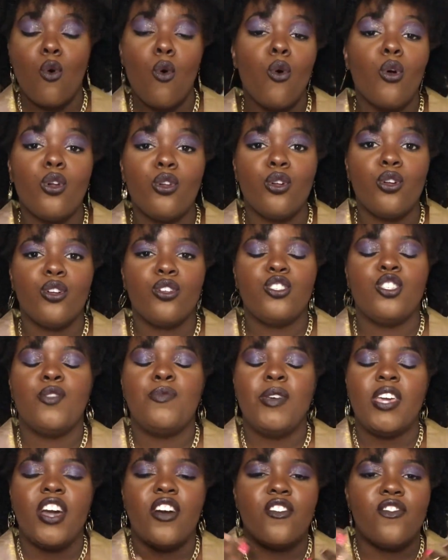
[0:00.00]
order to
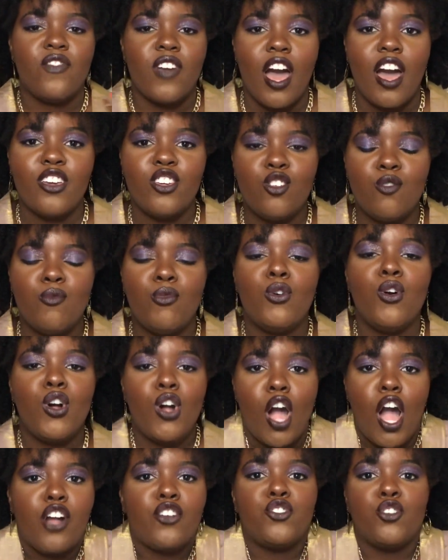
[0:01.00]
be a valuable
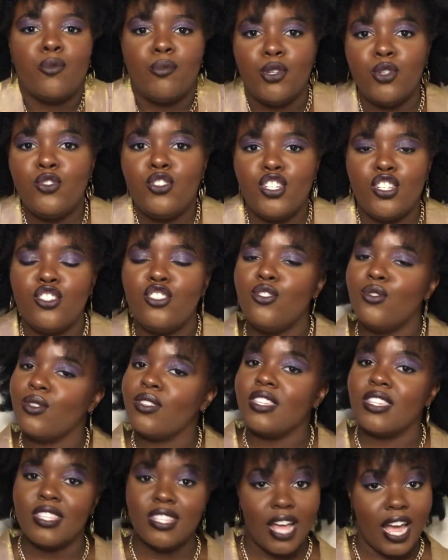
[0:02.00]
contribution to
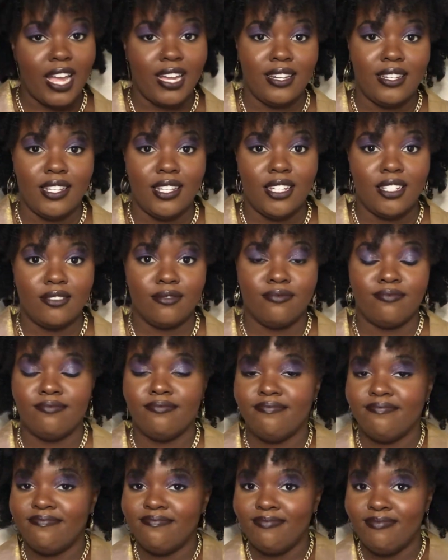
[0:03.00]
society.
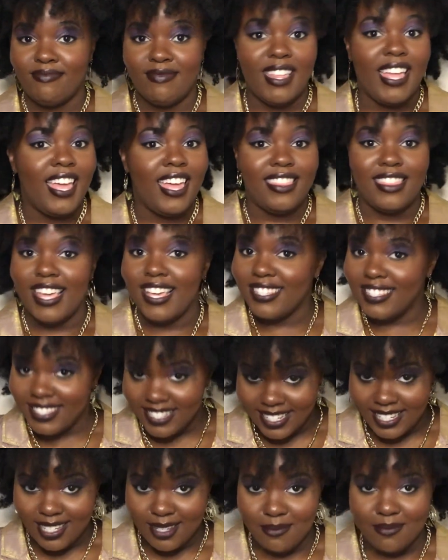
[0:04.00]
That's
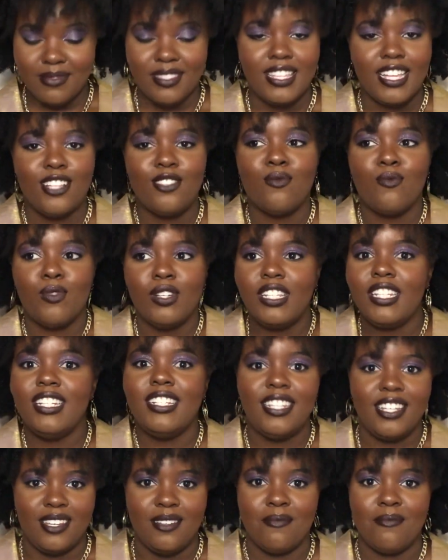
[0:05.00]
deep. That's really
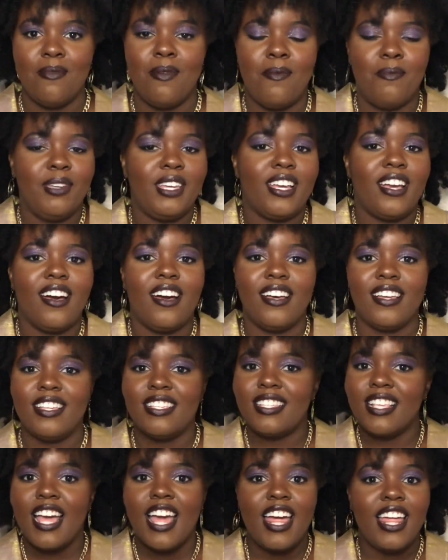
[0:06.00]
deep
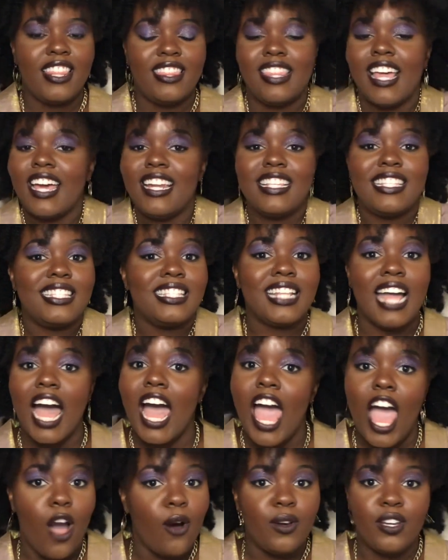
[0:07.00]
because that is not
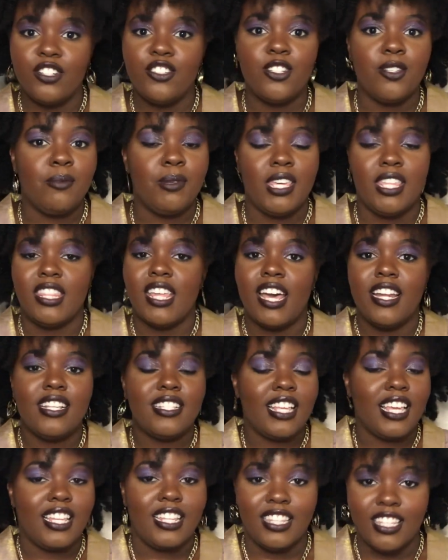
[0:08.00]
how it should be. That is
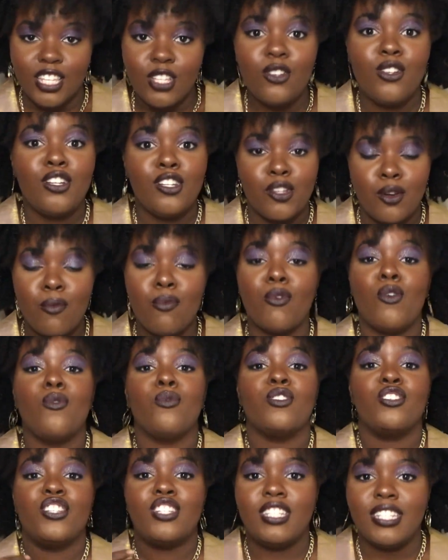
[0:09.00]
a neoliberal
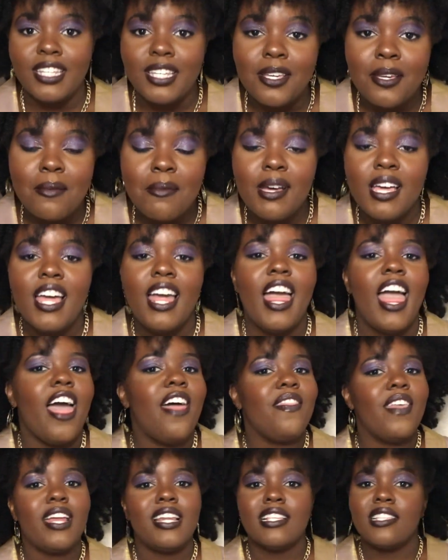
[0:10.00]
regime,
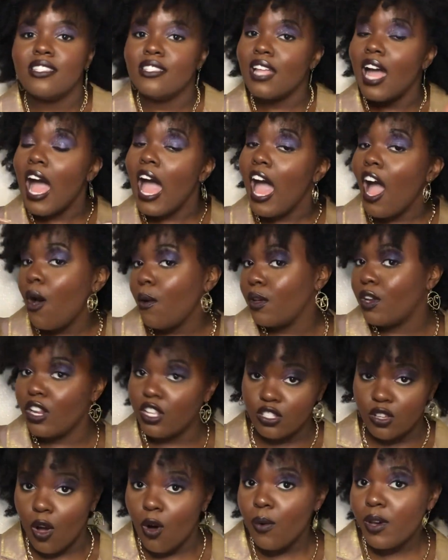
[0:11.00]
and that is not how it
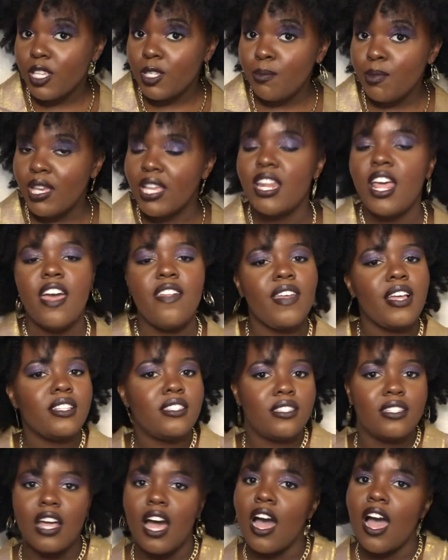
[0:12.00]
has always been, and that's
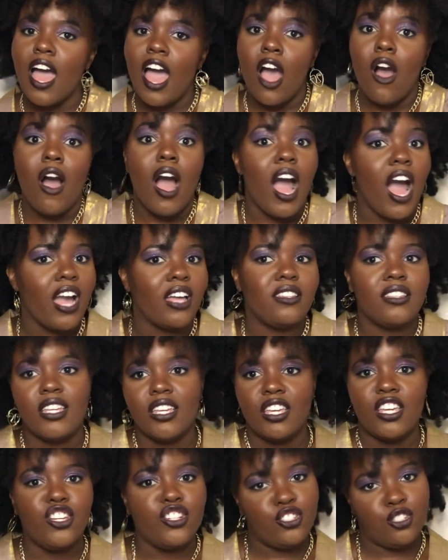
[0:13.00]
not how I
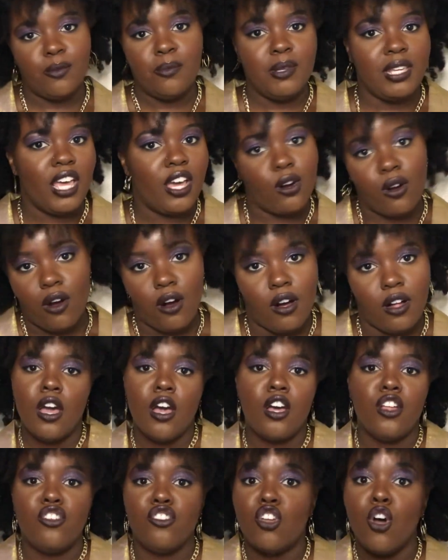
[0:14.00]
think it should be at all.
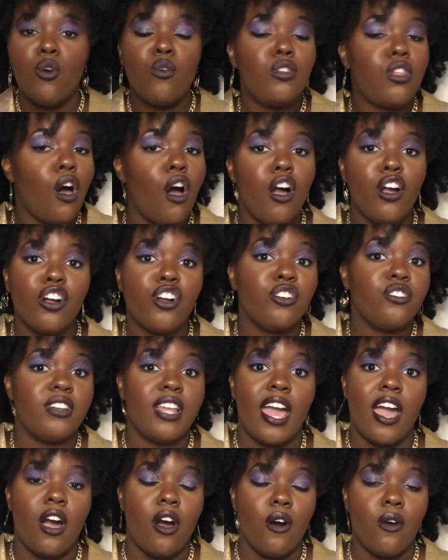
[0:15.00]
No longer
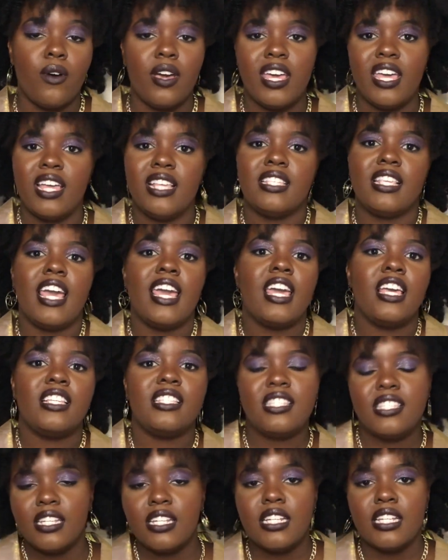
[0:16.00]
now is a
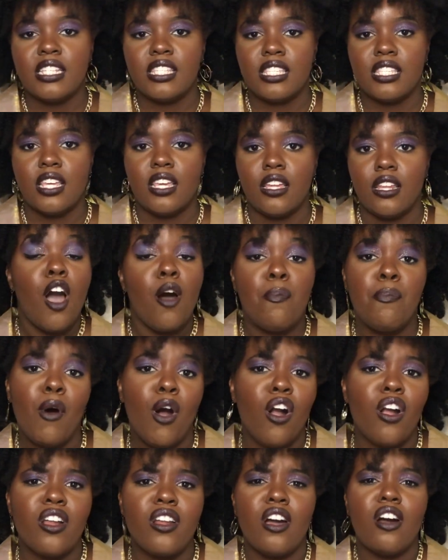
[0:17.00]
citizen a
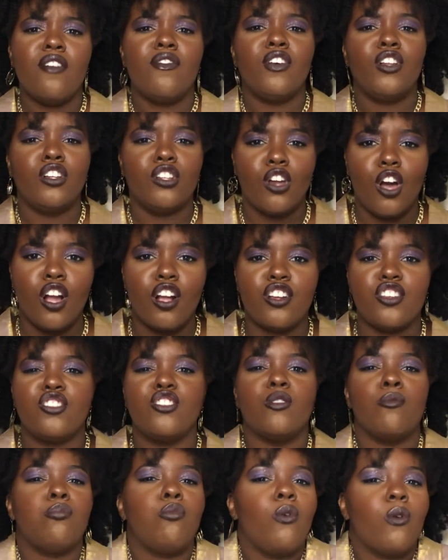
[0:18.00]
part of a large
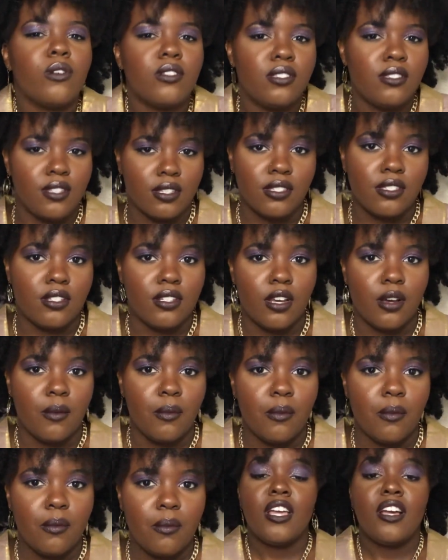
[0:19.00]
support system
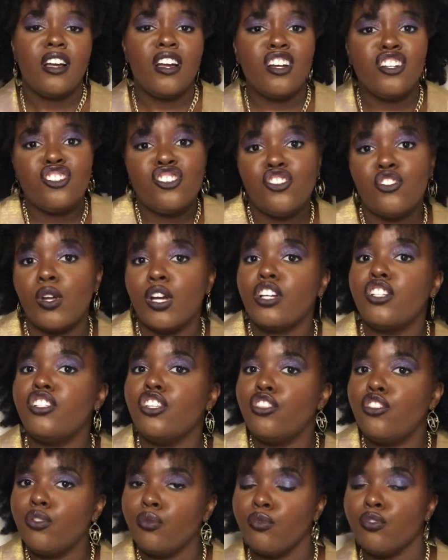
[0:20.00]

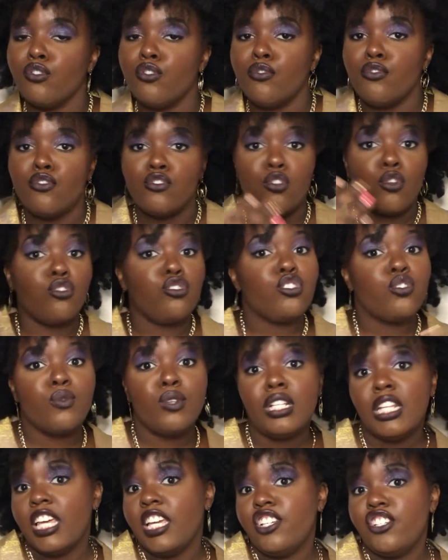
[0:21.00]
constructed through social
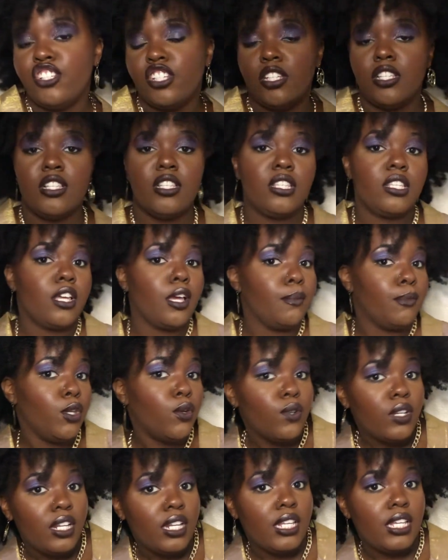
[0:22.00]
relations,
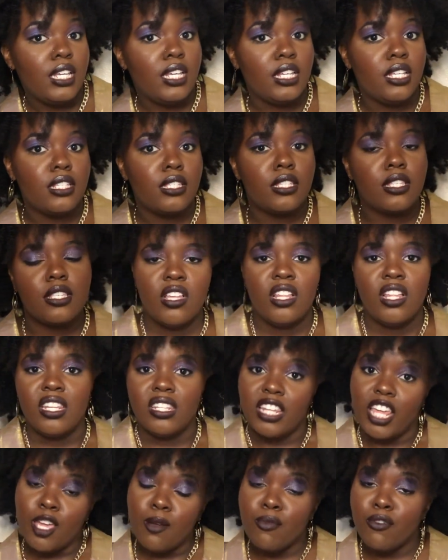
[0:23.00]
communities,
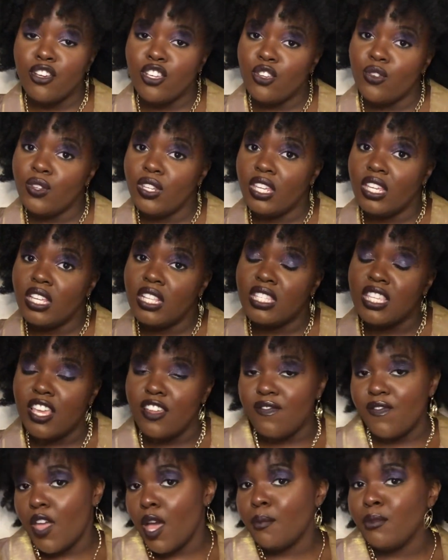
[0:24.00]
labor unions,
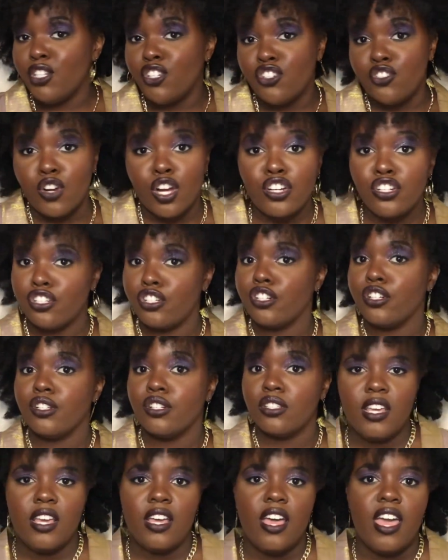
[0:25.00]
and family
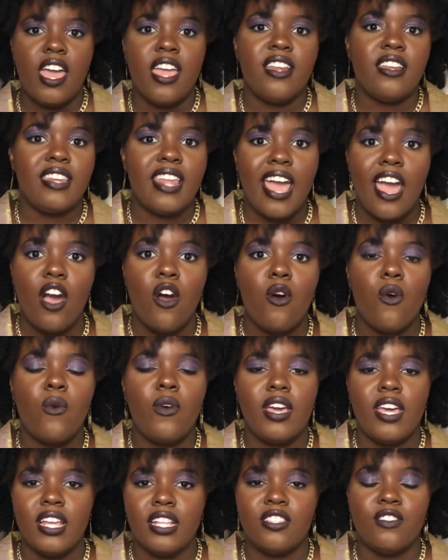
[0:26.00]
structures. And now
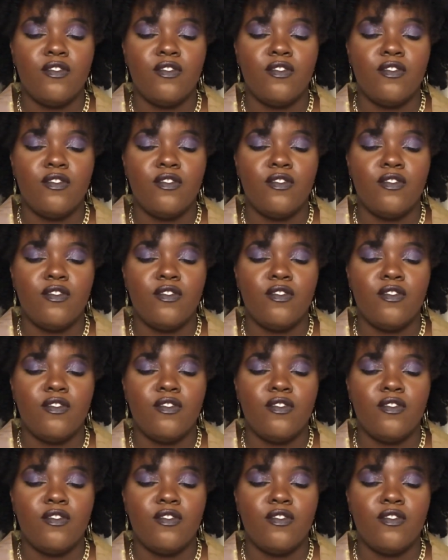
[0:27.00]
it's